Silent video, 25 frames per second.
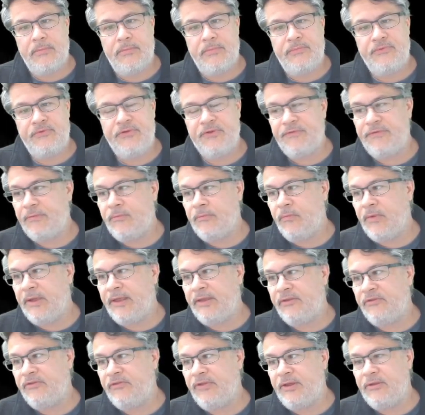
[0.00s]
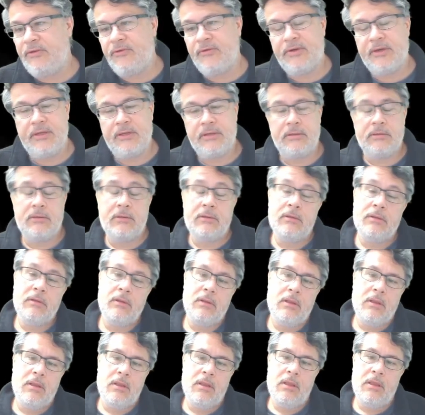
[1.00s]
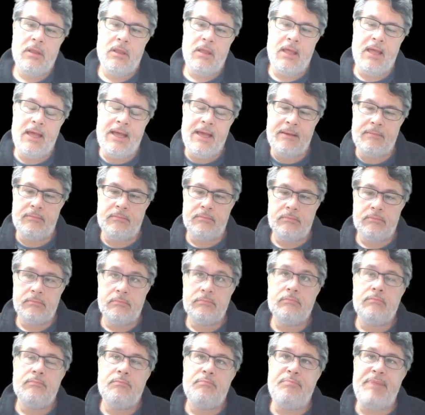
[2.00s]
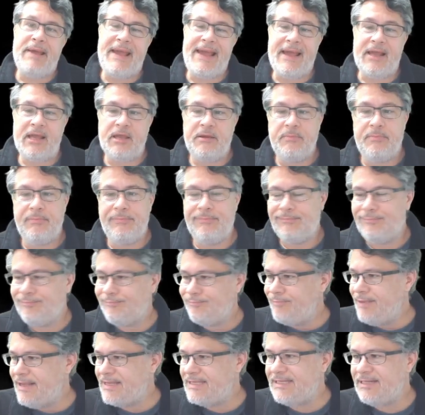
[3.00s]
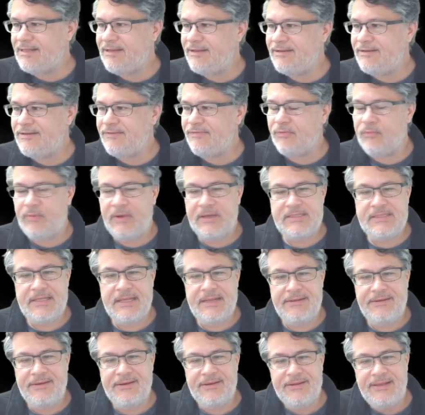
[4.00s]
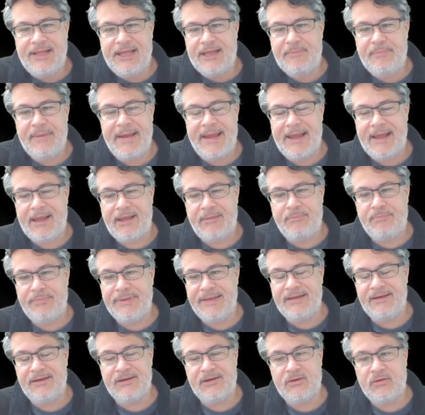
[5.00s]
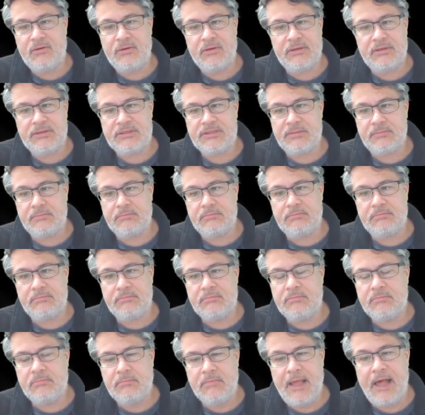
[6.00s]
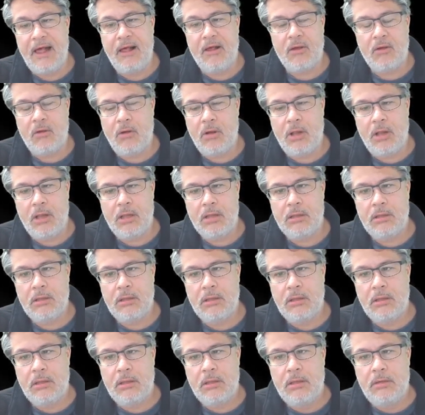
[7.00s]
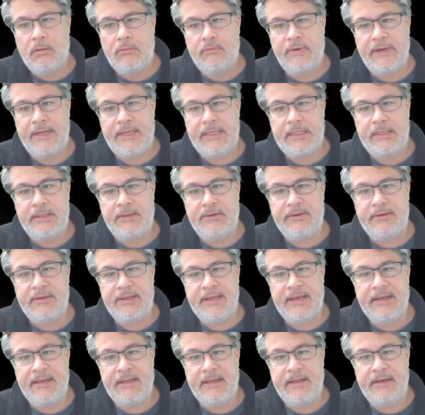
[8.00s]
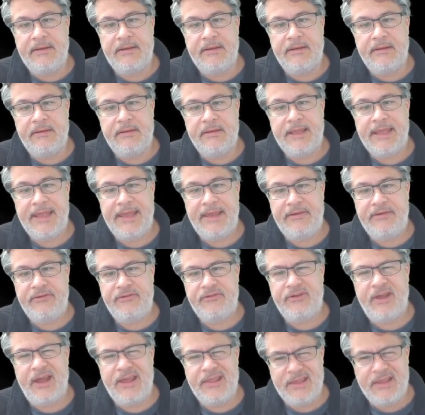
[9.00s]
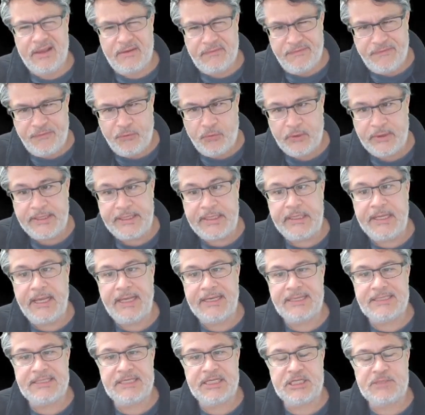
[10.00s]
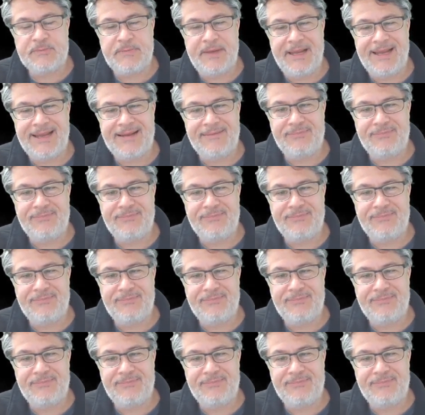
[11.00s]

Different ways that you can pack, basically different ways that you could like pack beer or some alcohol, right? You could get it in a case, I think a 40 and a six pack.